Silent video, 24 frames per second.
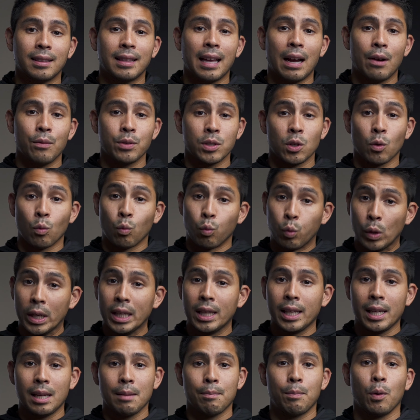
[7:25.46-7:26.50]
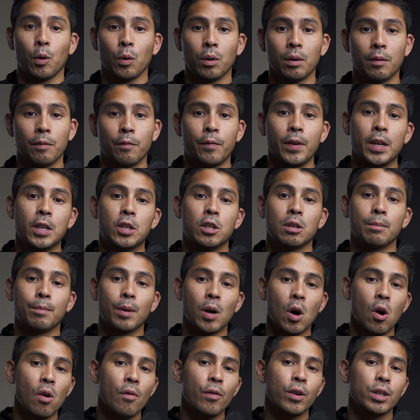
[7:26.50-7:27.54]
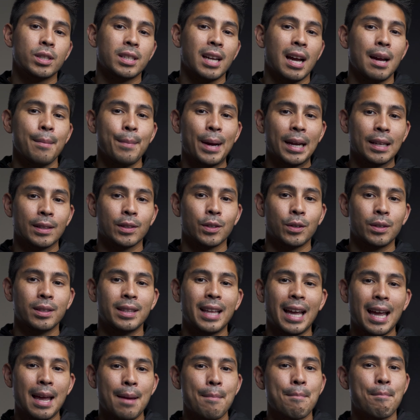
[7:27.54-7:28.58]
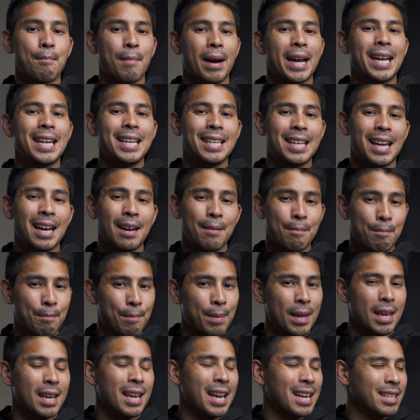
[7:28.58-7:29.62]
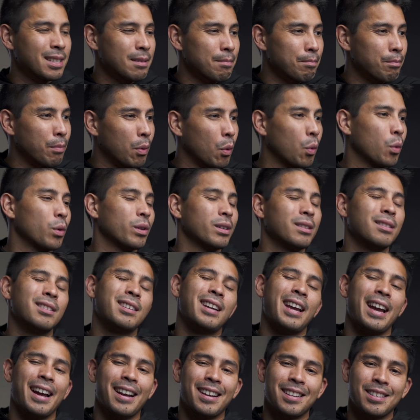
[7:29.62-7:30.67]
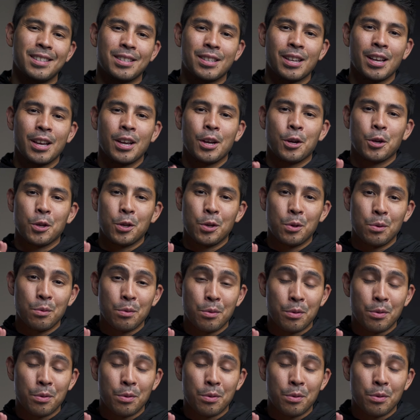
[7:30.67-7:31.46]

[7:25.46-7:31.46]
that was a really important feature, but over time I learned that it might not be as important as you